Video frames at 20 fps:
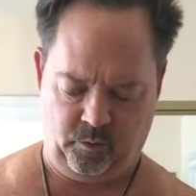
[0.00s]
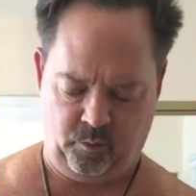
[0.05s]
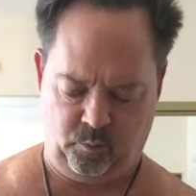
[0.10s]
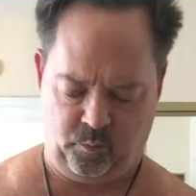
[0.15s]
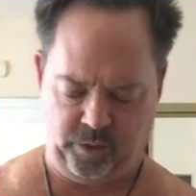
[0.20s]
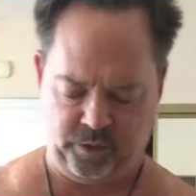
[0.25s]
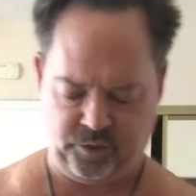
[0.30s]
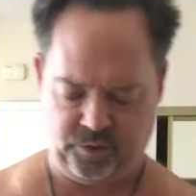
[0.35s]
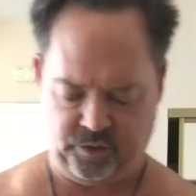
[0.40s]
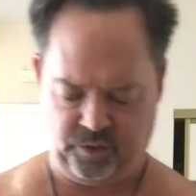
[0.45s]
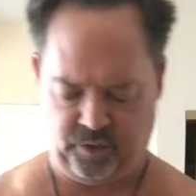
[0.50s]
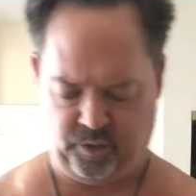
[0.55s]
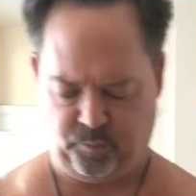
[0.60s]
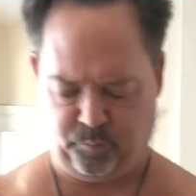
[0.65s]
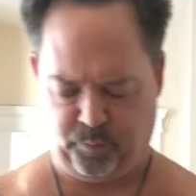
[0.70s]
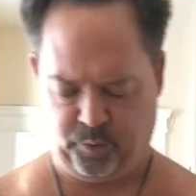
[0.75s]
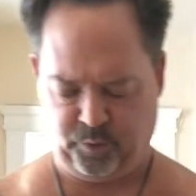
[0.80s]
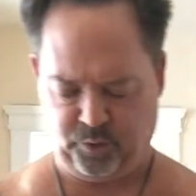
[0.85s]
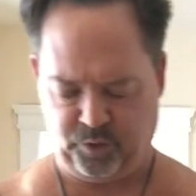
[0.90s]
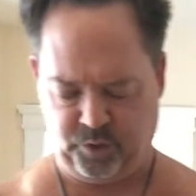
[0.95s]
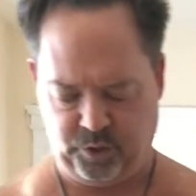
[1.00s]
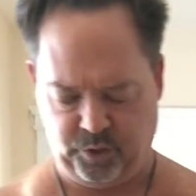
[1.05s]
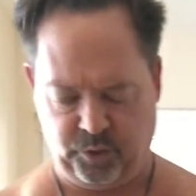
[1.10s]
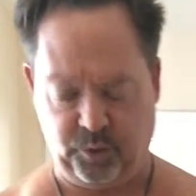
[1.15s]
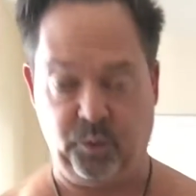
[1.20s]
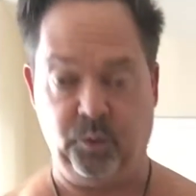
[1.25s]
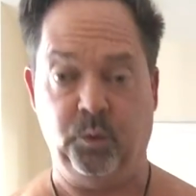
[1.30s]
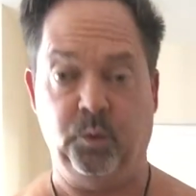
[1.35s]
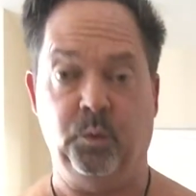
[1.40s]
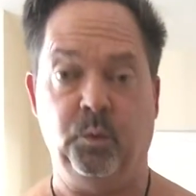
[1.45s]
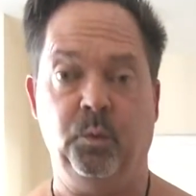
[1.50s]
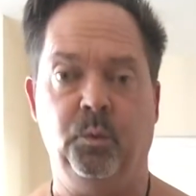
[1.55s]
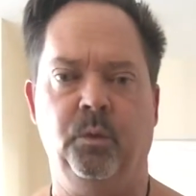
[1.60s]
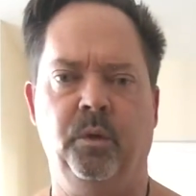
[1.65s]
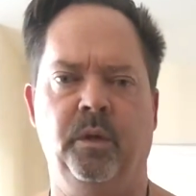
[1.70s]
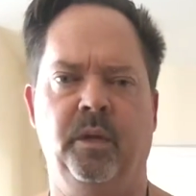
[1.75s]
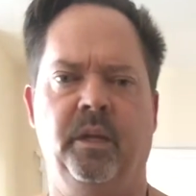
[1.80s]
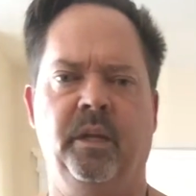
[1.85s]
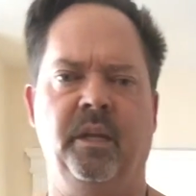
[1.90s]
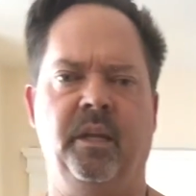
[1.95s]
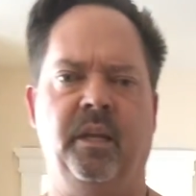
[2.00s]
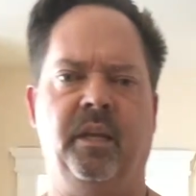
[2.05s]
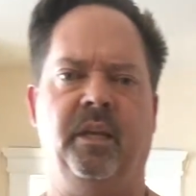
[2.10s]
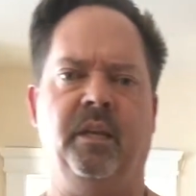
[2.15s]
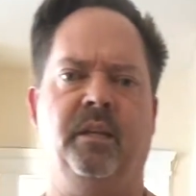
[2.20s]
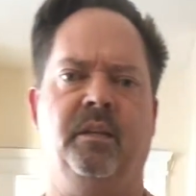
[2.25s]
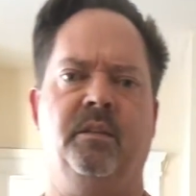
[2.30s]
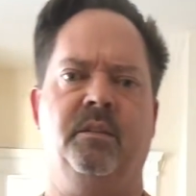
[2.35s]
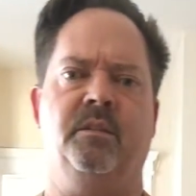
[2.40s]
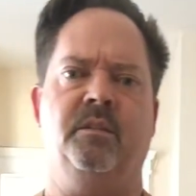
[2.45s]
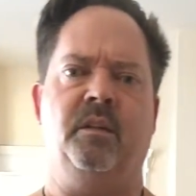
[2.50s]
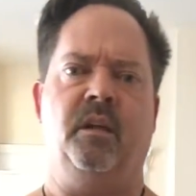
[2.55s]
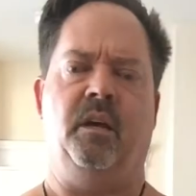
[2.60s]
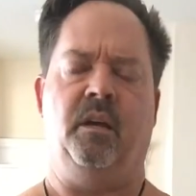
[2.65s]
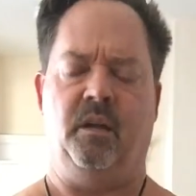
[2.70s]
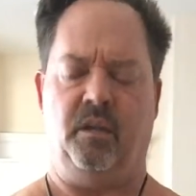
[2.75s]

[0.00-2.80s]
Question number two is